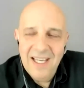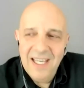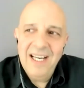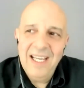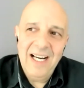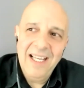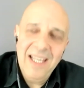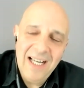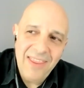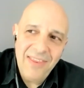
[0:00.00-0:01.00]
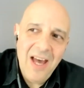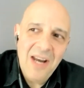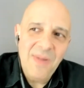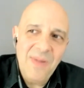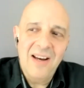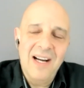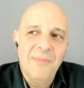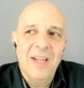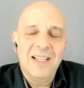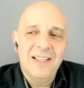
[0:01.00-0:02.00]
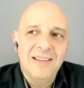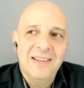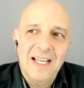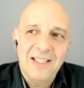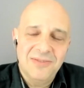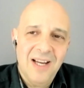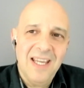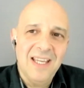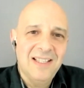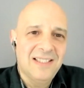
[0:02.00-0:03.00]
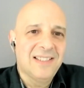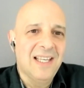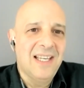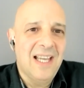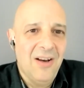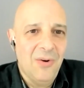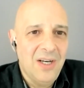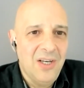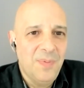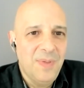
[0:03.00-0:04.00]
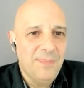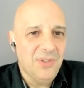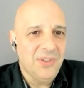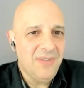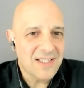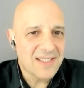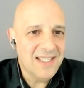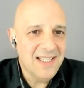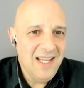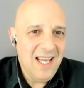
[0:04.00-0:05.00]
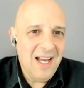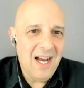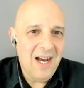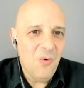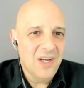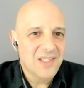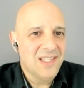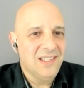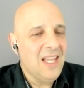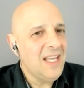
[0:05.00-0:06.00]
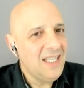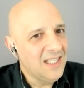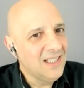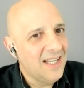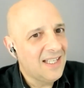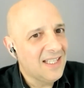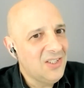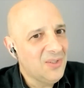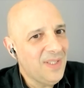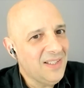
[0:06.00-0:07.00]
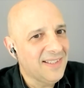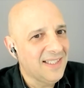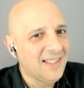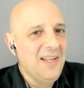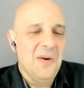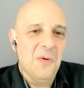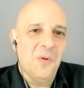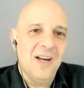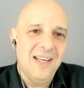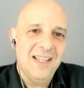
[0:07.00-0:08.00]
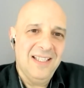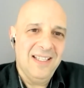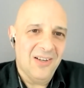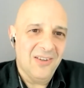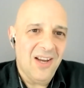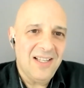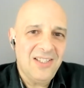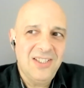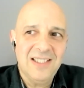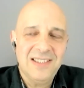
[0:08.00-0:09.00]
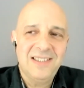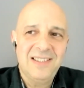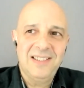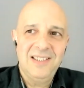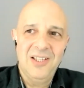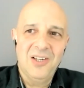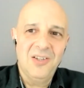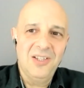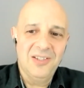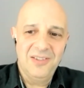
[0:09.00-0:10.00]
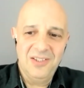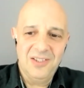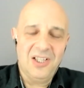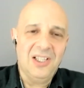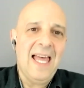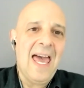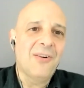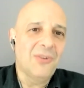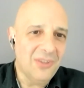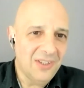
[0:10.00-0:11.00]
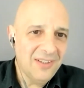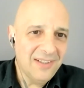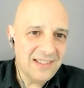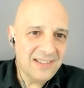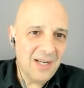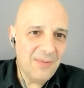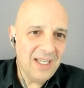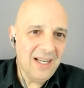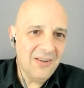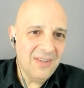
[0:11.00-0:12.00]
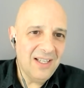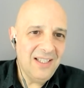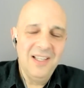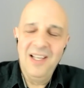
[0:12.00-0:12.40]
And I thought about it. I'm like, that's right. It's like, how are your people dressed? What is the lighting like in your building? What, not just, your collateral that's coming out, right?